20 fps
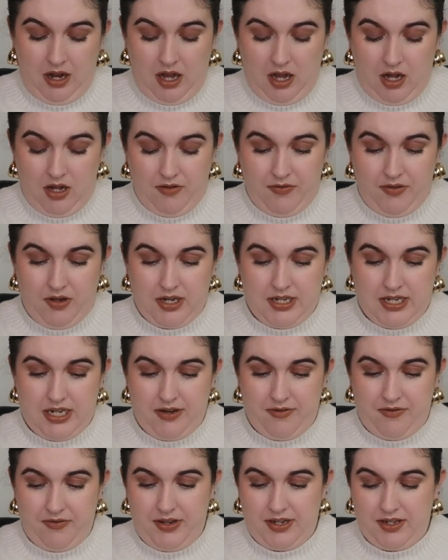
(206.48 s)
I love the
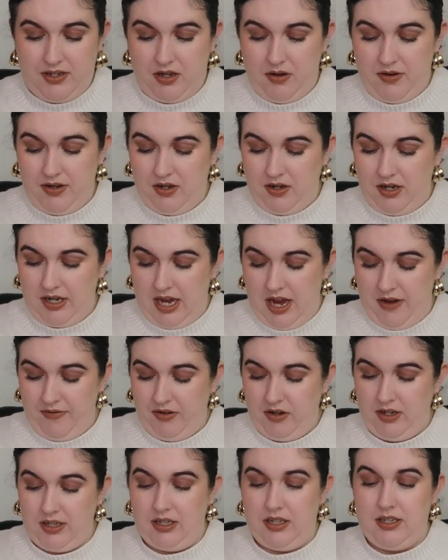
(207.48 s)
idea of just going like
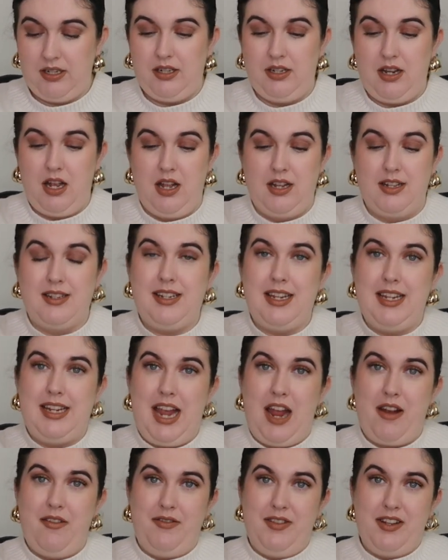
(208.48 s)
having like
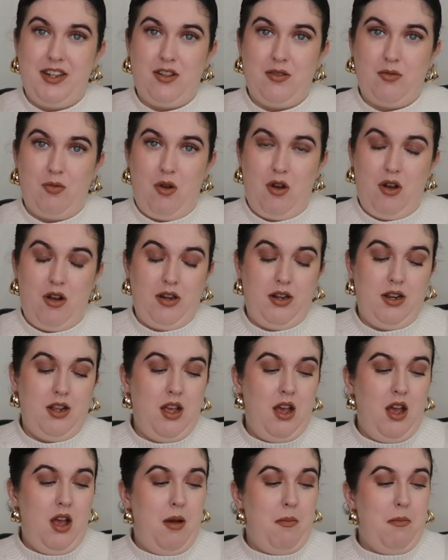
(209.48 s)
skincare in this one,
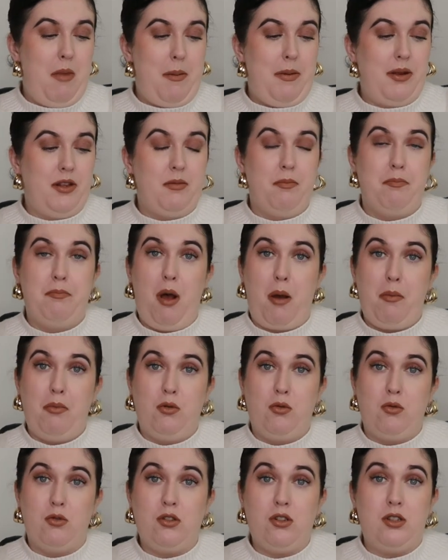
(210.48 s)
maybe some
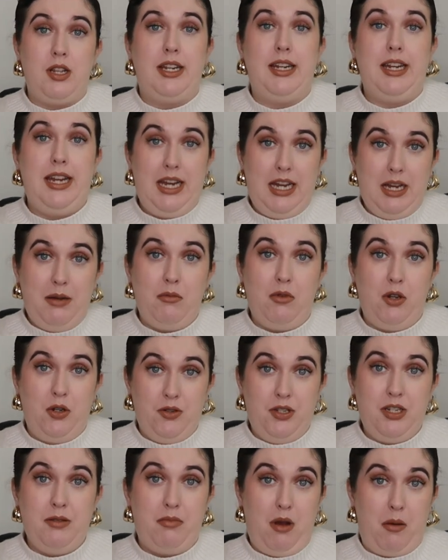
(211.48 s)
bubbles because I keep
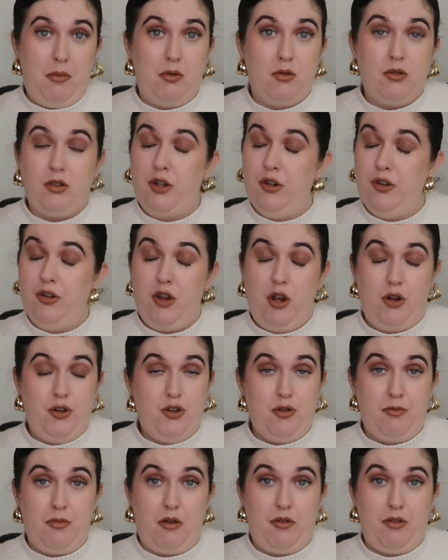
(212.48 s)
losing bubbles like no
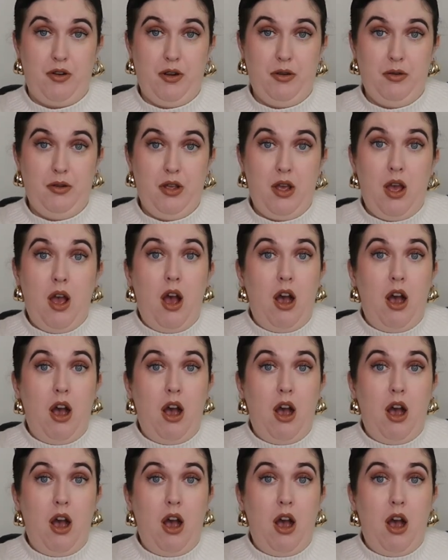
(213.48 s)
tomorrow.